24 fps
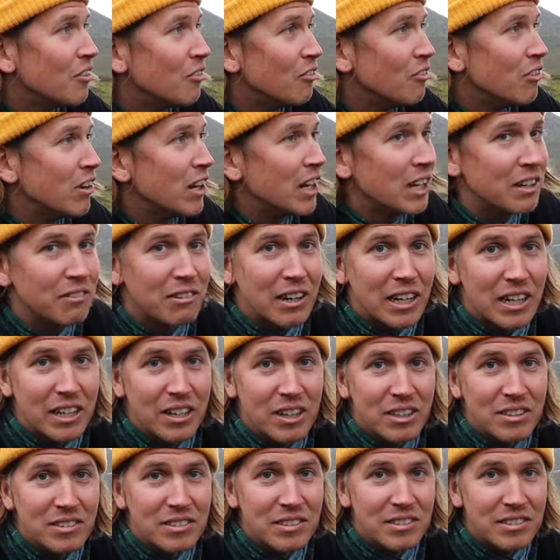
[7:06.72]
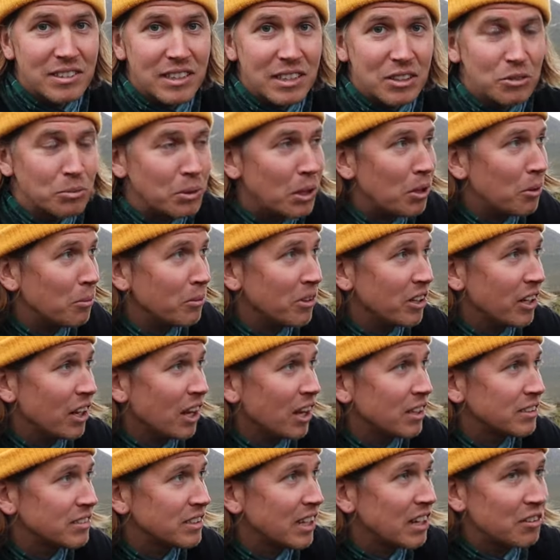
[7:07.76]
really, really nice to see as well on the
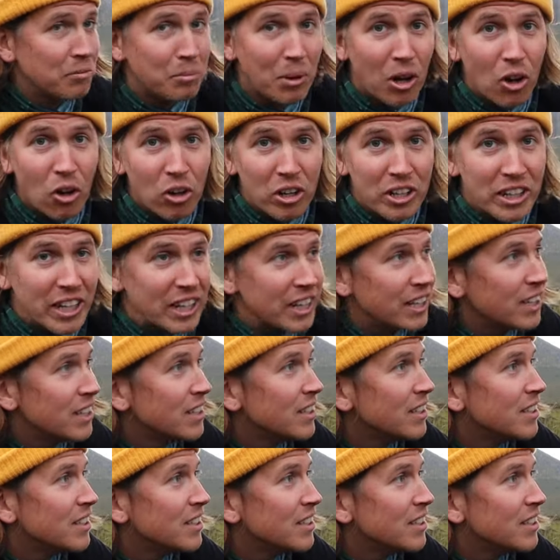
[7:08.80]
last day of my holiday.